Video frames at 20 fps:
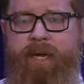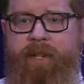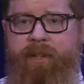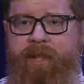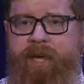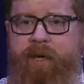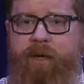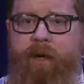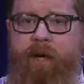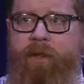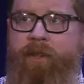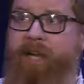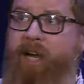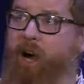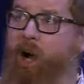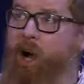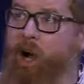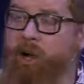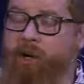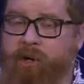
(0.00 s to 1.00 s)
They, they
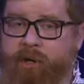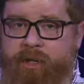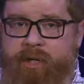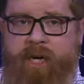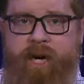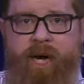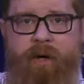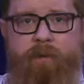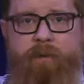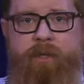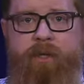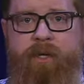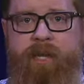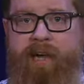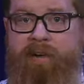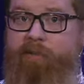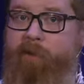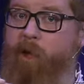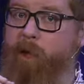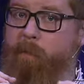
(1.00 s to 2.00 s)
honored God with their
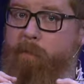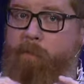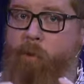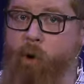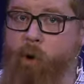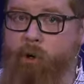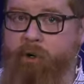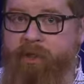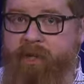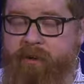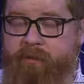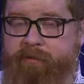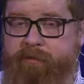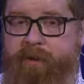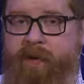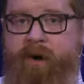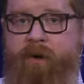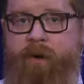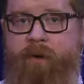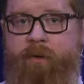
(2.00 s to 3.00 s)
life more than
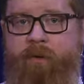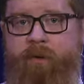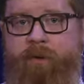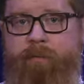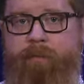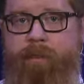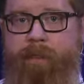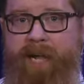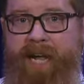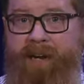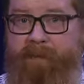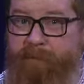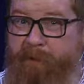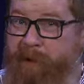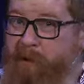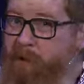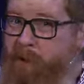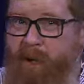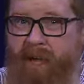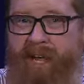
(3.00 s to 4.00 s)
Pharaoh. And
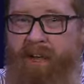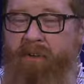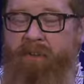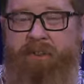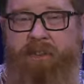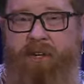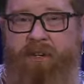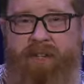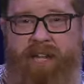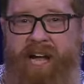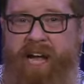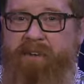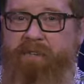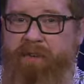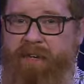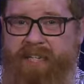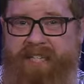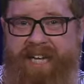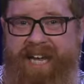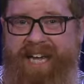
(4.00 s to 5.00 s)
Pharaoh held their life
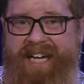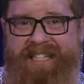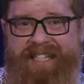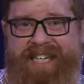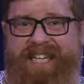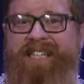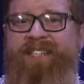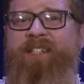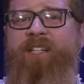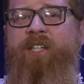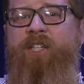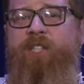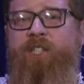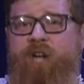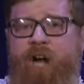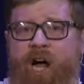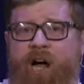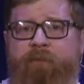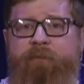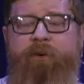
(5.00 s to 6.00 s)
in his hands. He's the
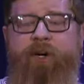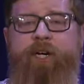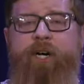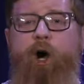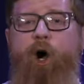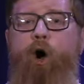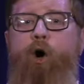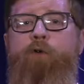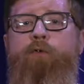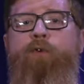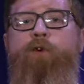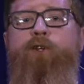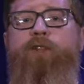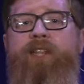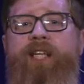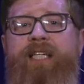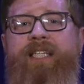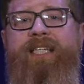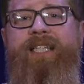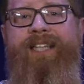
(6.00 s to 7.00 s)
sovereign over
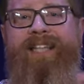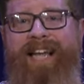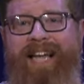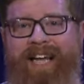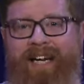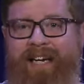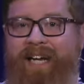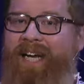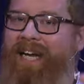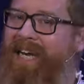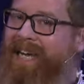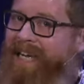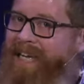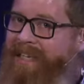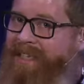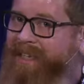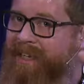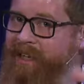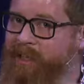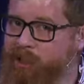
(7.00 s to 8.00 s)
this land.
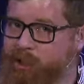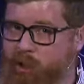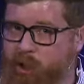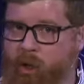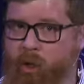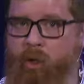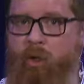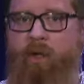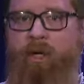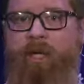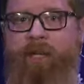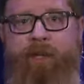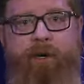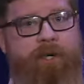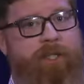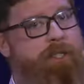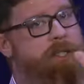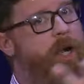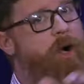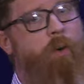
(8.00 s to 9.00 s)
He's in control. There
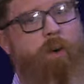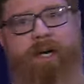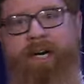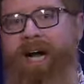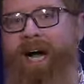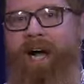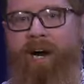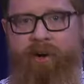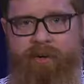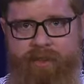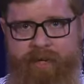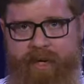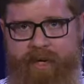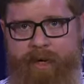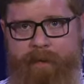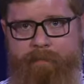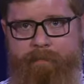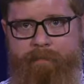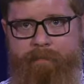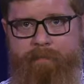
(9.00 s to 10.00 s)
is no one higher than
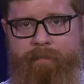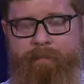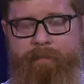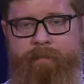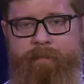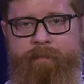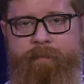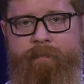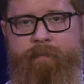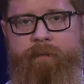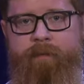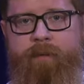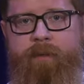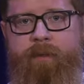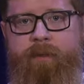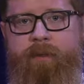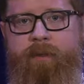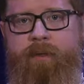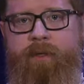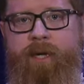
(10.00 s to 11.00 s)
him
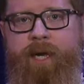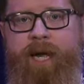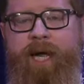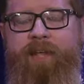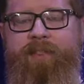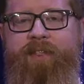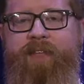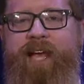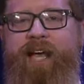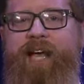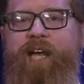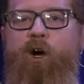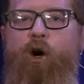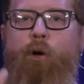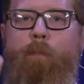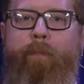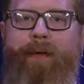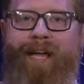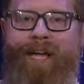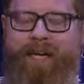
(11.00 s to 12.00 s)
and they
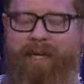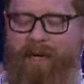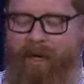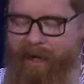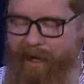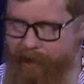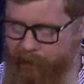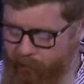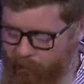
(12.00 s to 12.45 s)
obey God.